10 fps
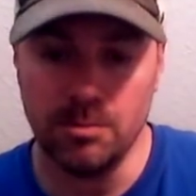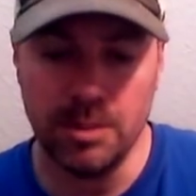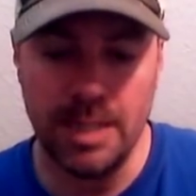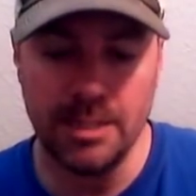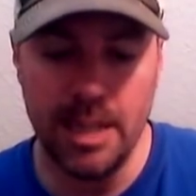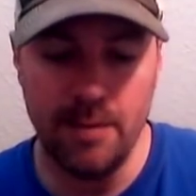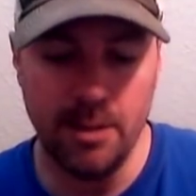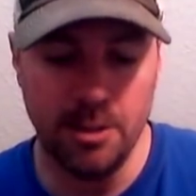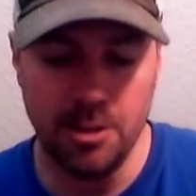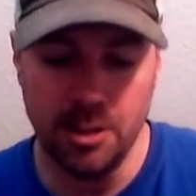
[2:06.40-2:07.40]
Zane
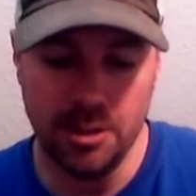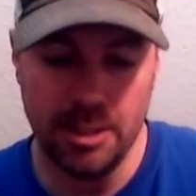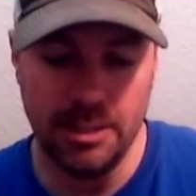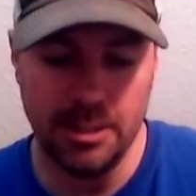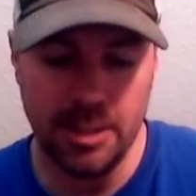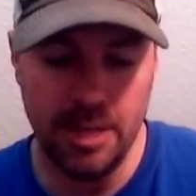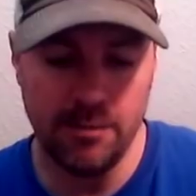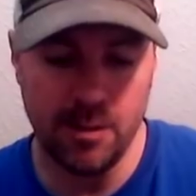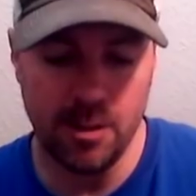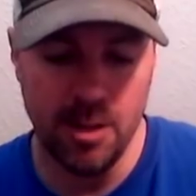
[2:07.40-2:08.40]
Savage, Stacy
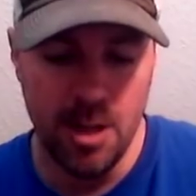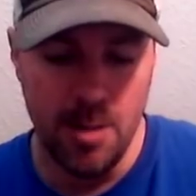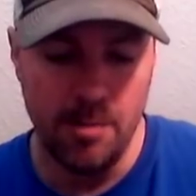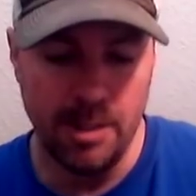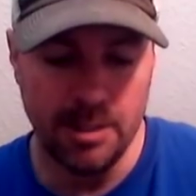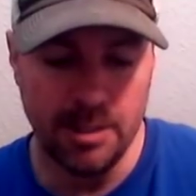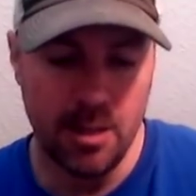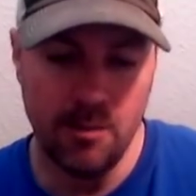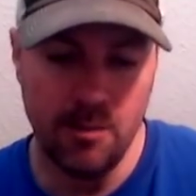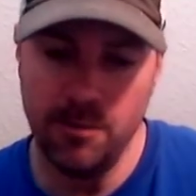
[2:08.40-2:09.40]
Schaefer,
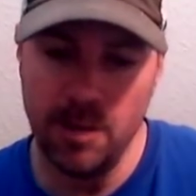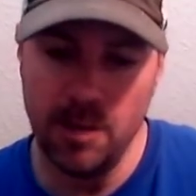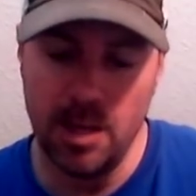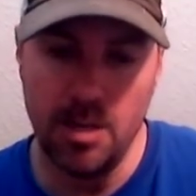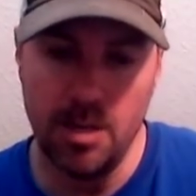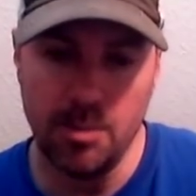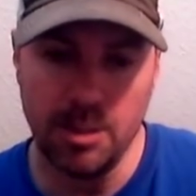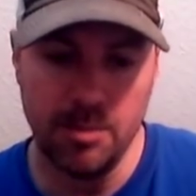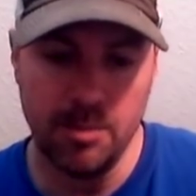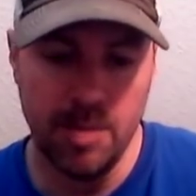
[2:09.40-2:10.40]
myself,
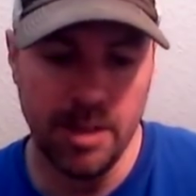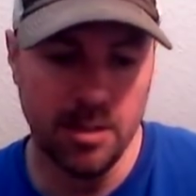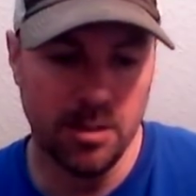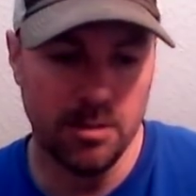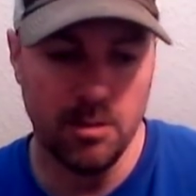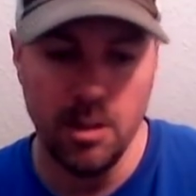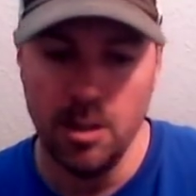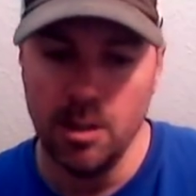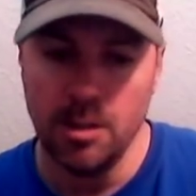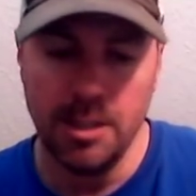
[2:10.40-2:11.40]
President Michael,
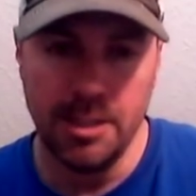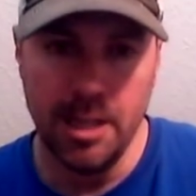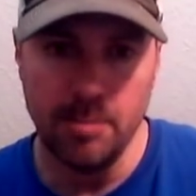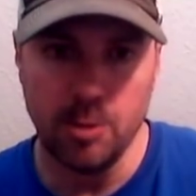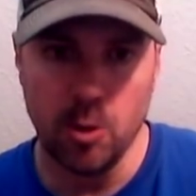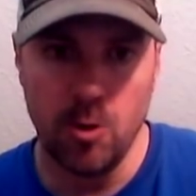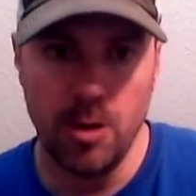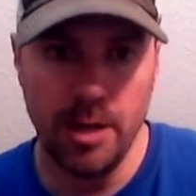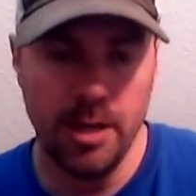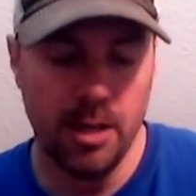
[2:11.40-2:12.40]
TTM
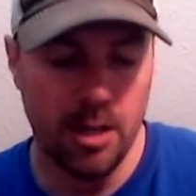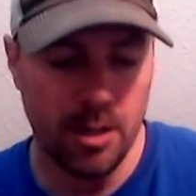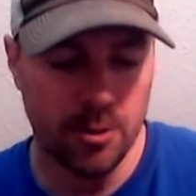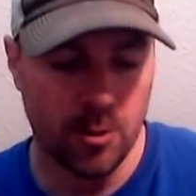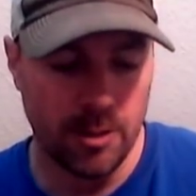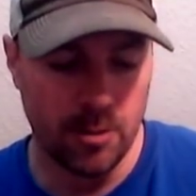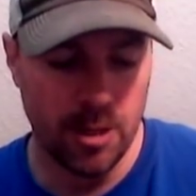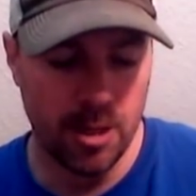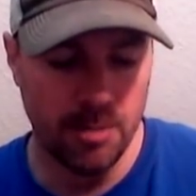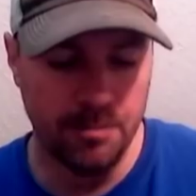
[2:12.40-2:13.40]
Troy, Troy
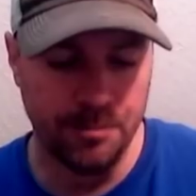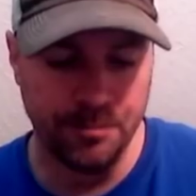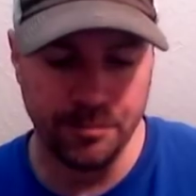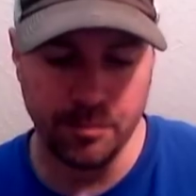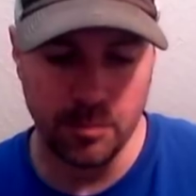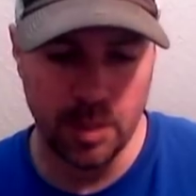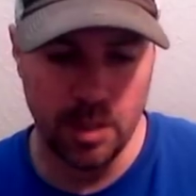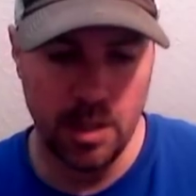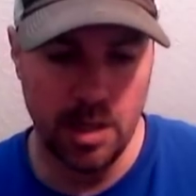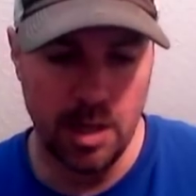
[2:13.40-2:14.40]
Rutter,
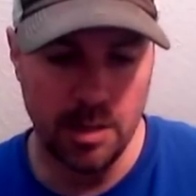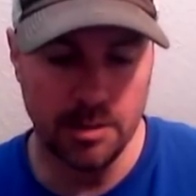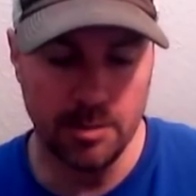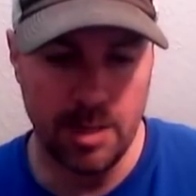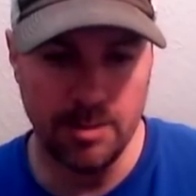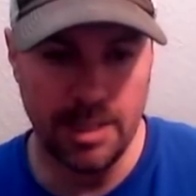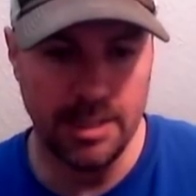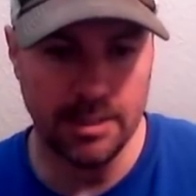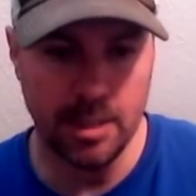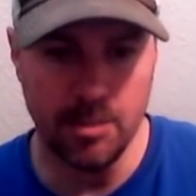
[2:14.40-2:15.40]
sometimes
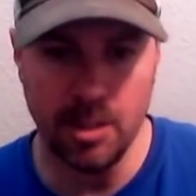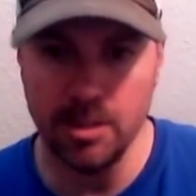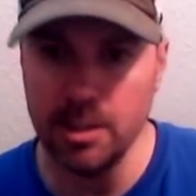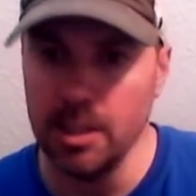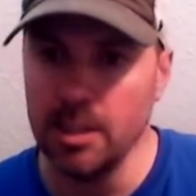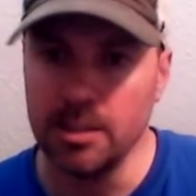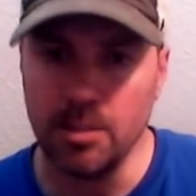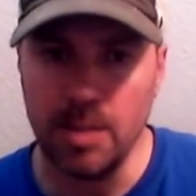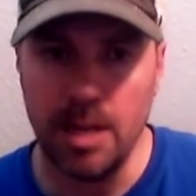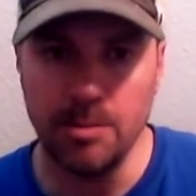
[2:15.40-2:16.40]
Andy Summers,
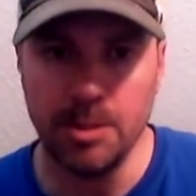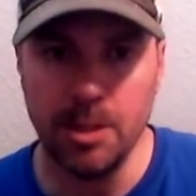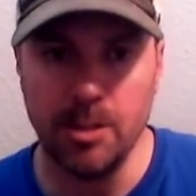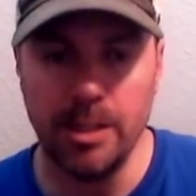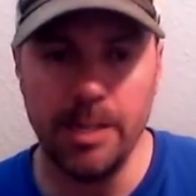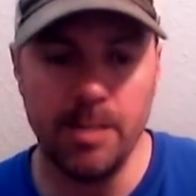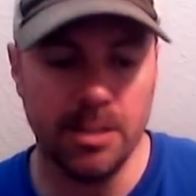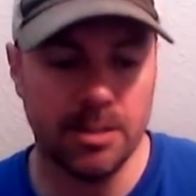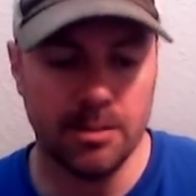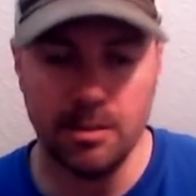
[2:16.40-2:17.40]
sometimes Neary
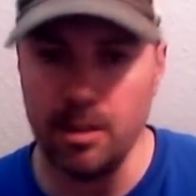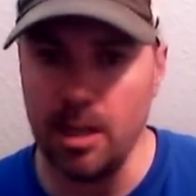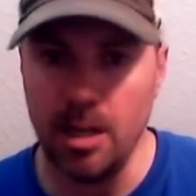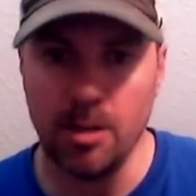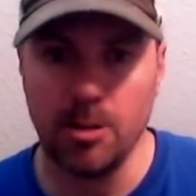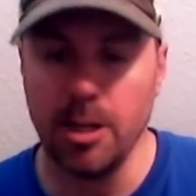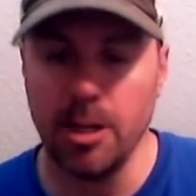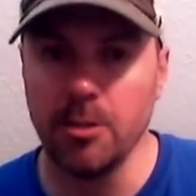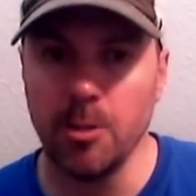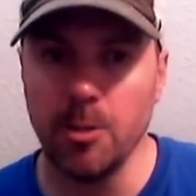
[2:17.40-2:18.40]
Lemus.
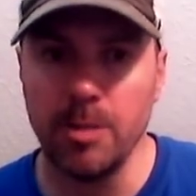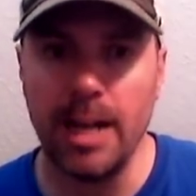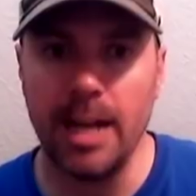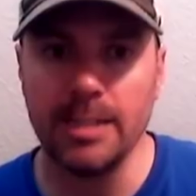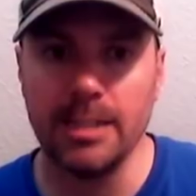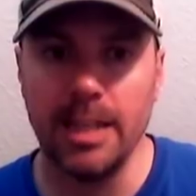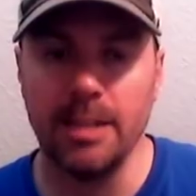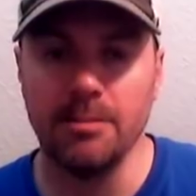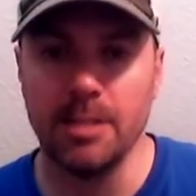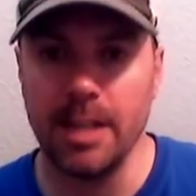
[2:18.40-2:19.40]
Good group of guys
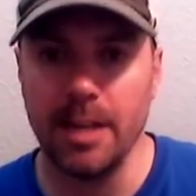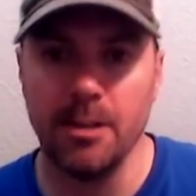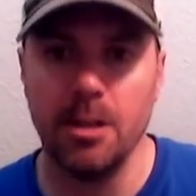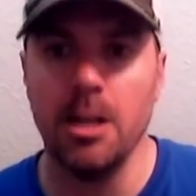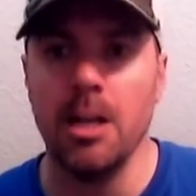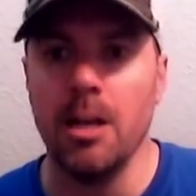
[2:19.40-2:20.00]
get together